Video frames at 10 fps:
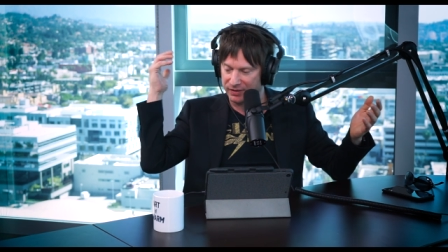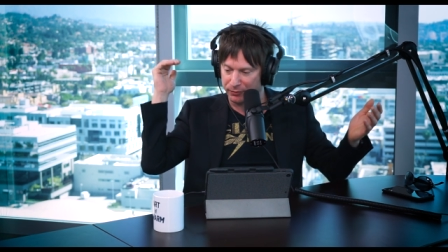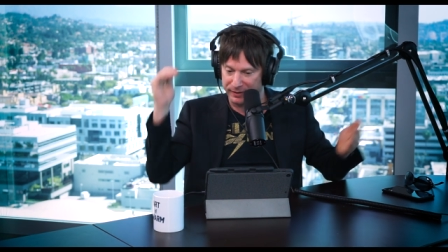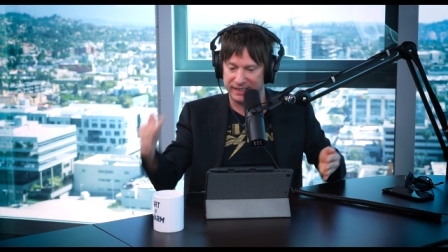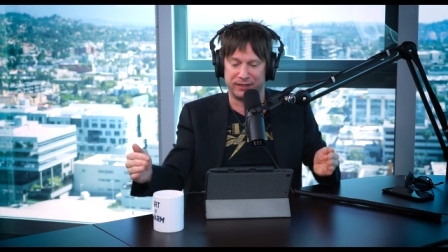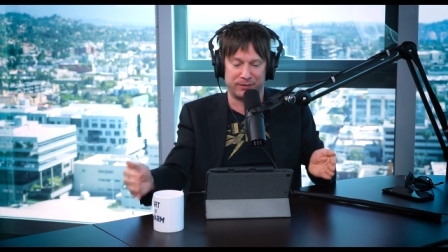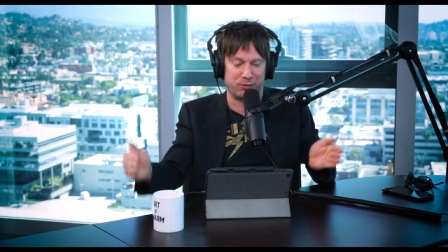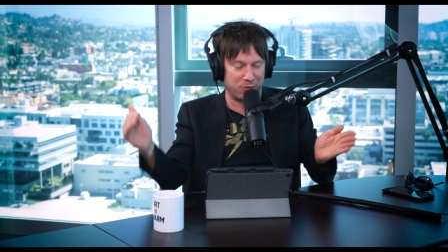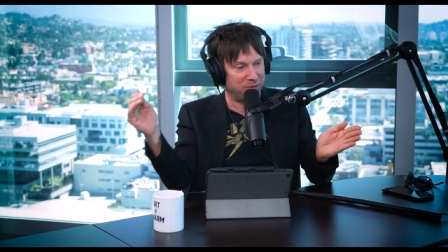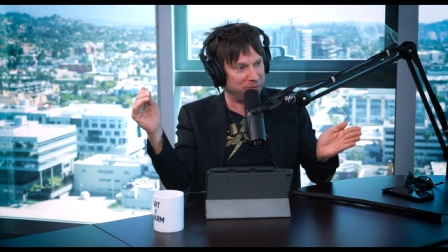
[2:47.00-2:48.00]

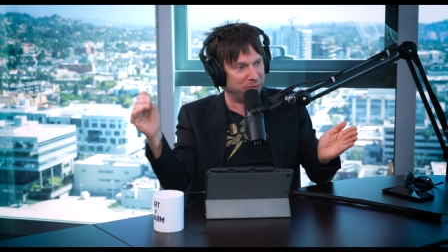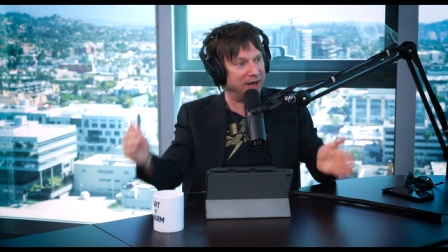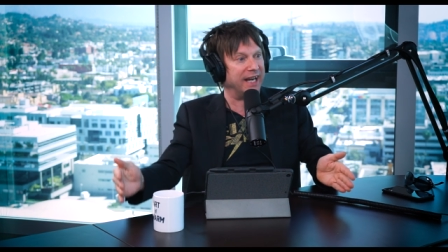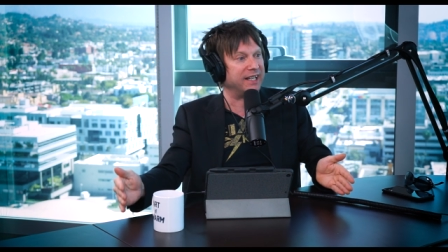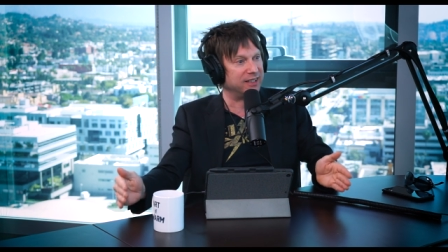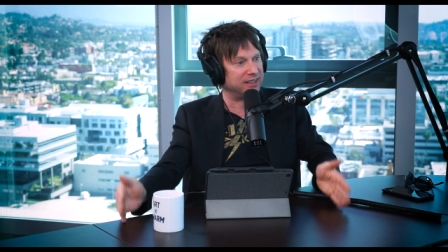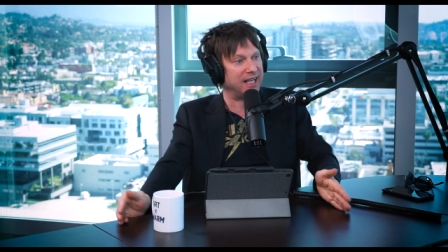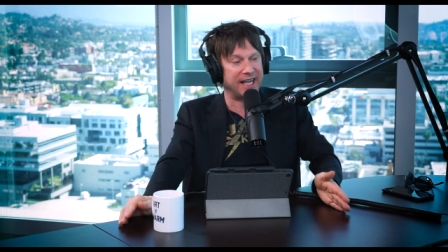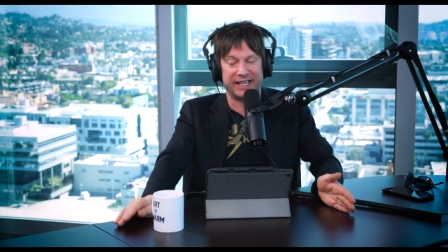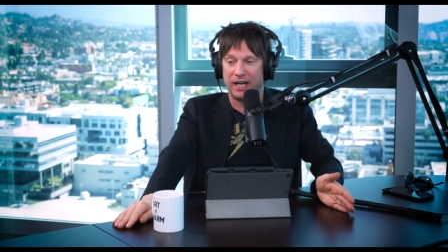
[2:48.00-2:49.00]
reasonable way.
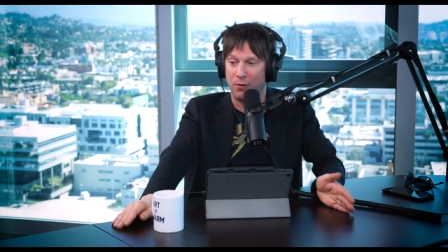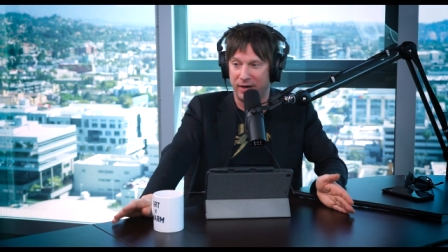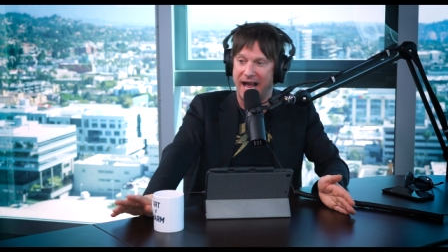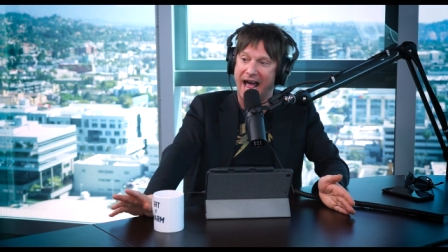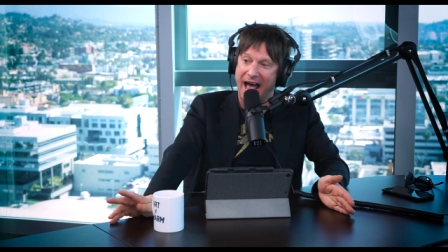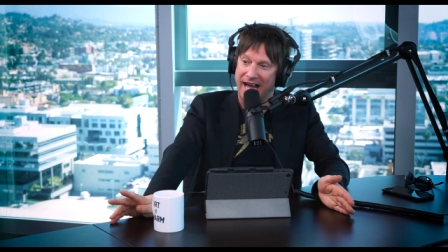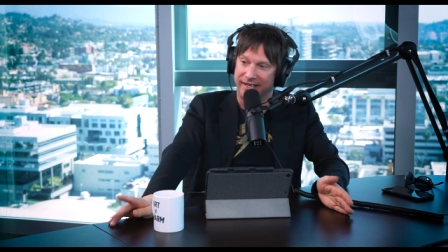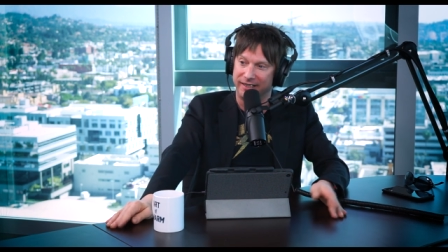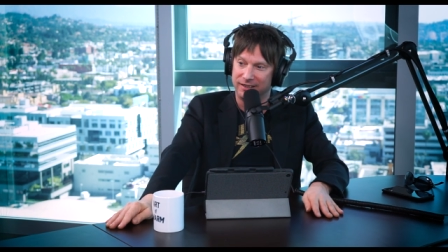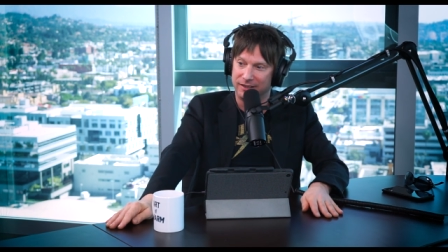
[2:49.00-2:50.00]
And I want to
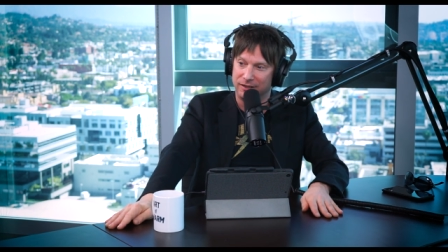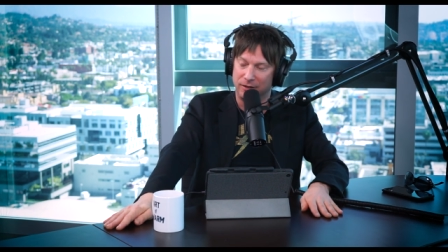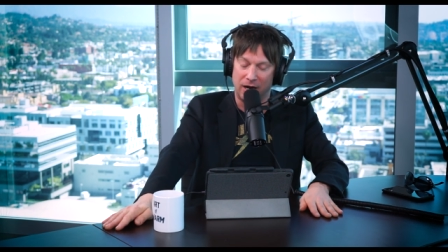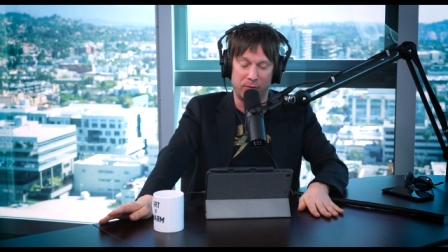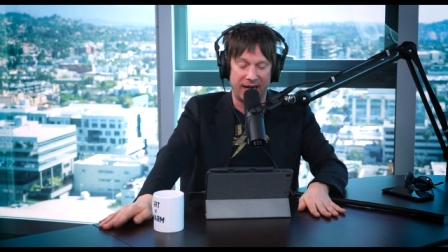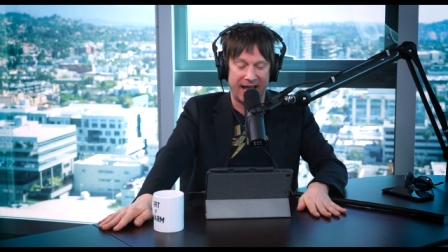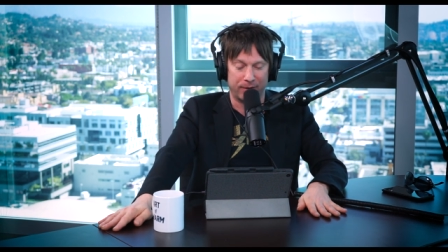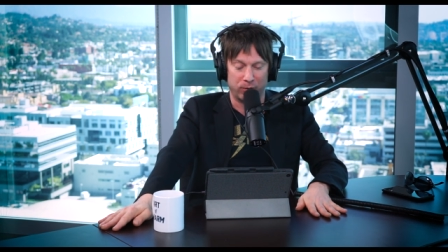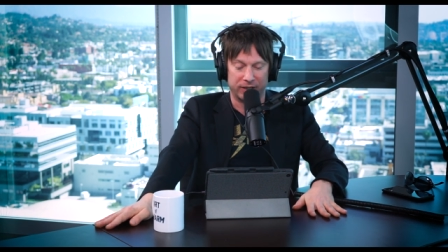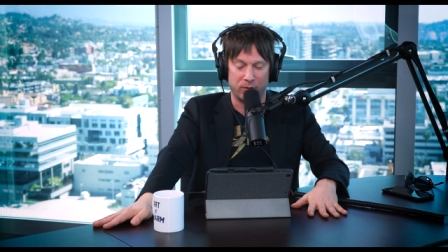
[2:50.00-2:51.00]
add I want to
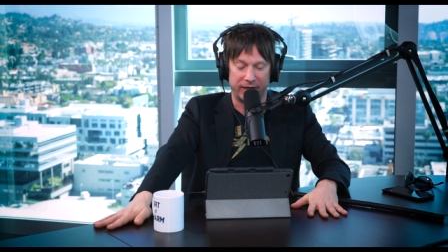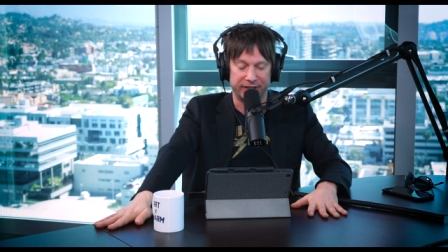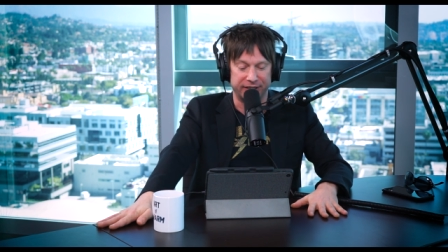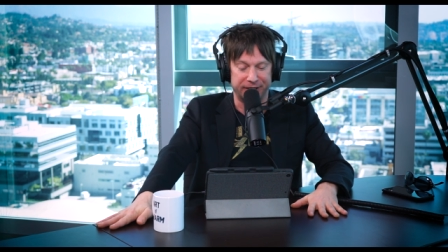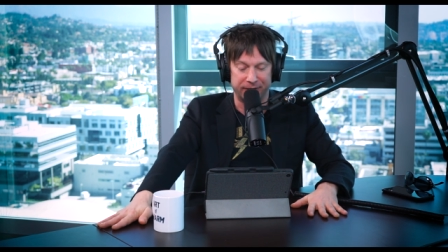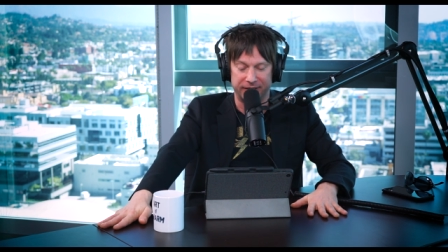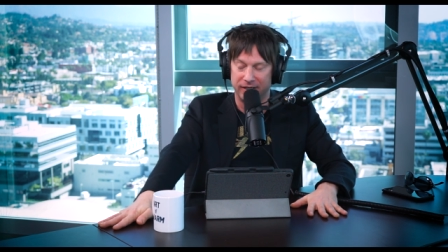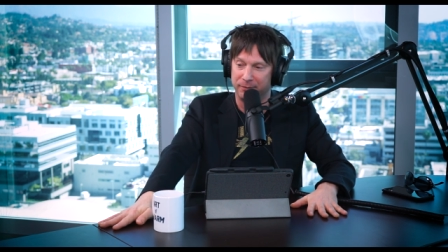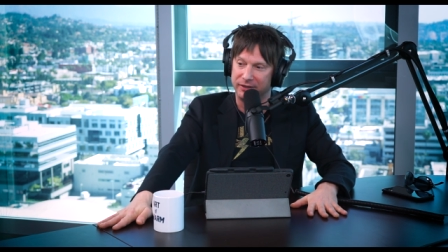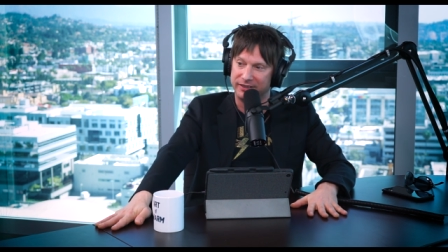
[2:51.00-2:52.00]
add one question to it.
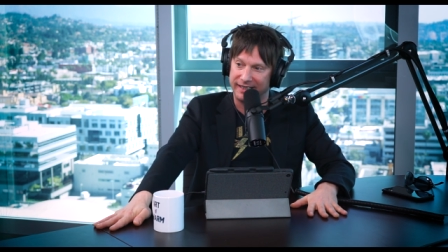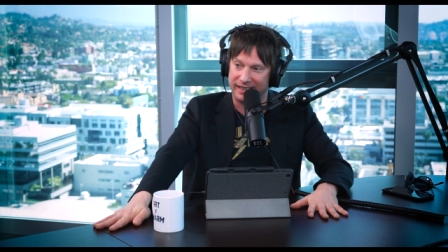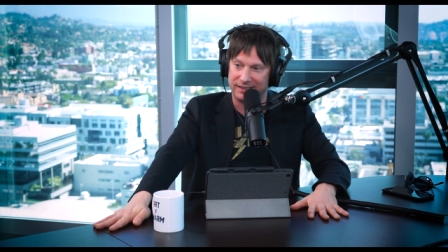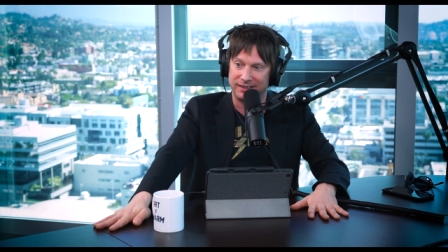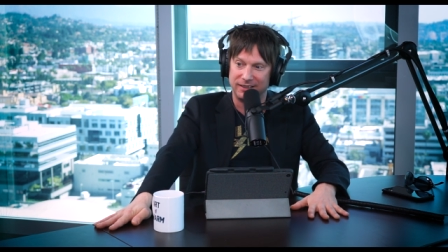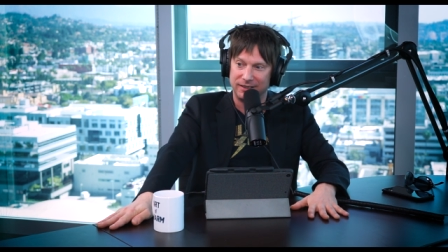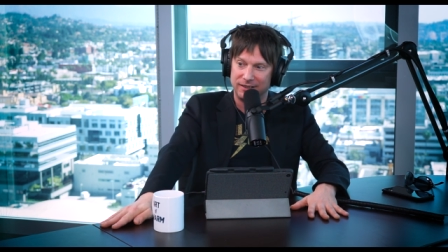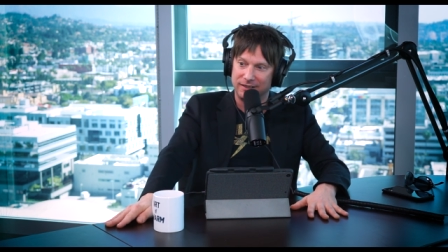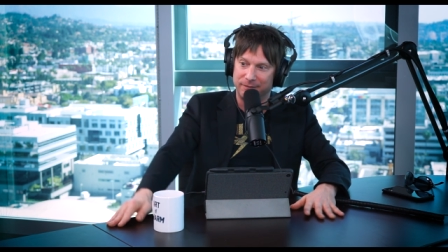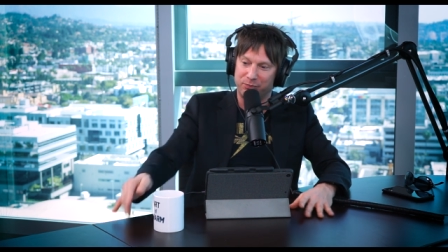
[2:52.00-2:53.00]
Number 6.
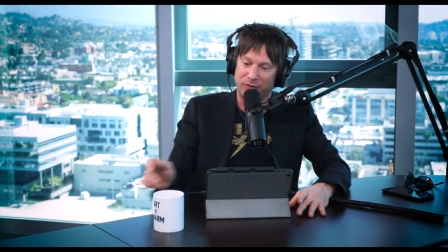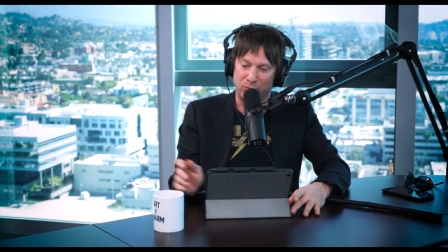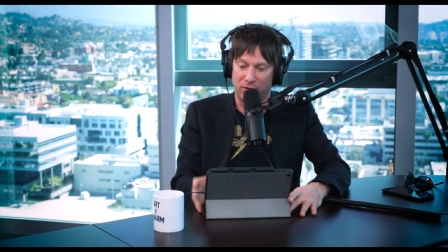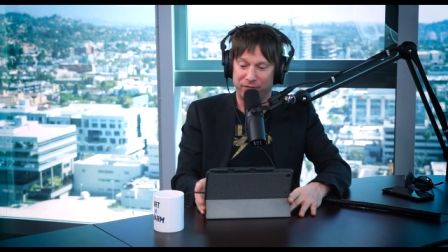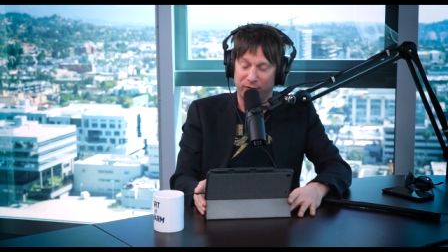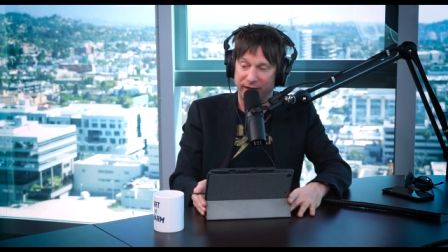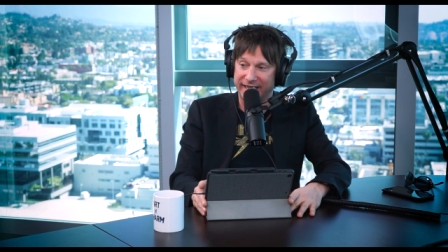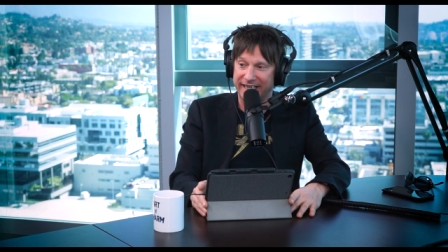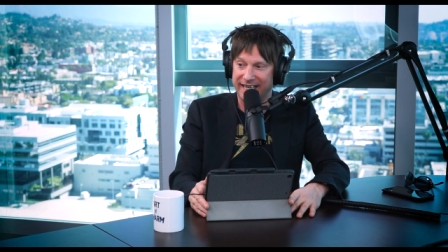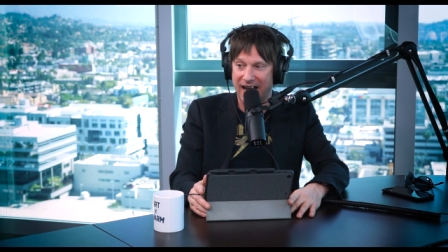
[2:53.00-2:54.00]
Will
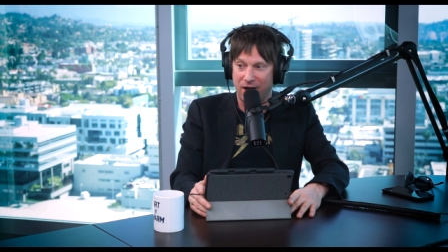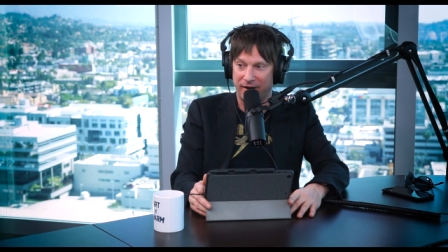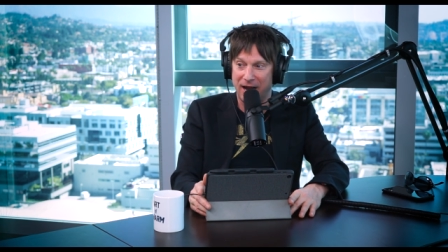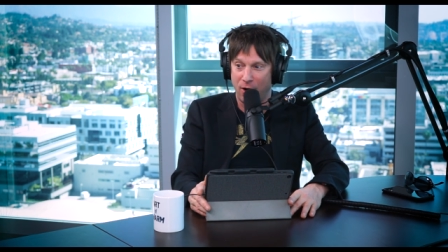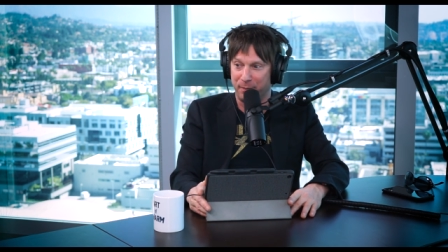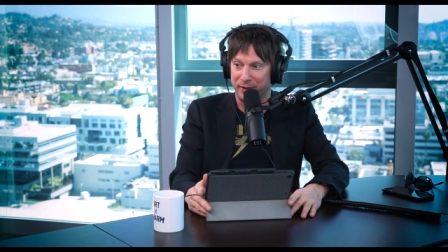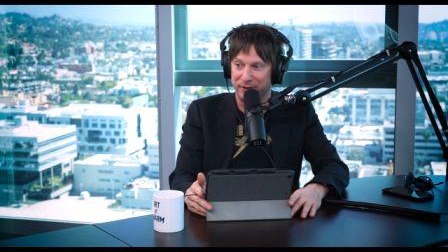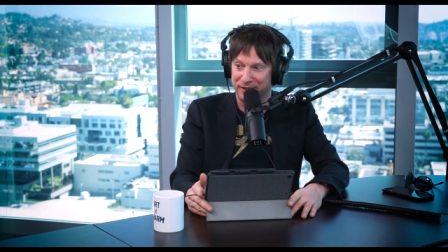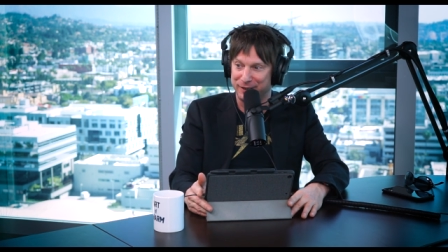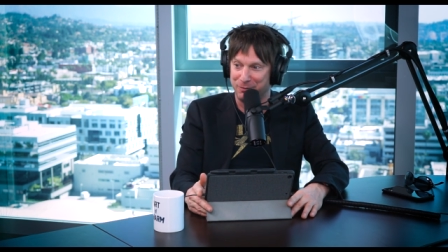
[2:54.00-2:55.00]
freaking out help
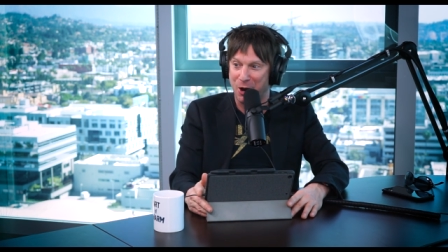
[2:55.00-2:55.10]
you in this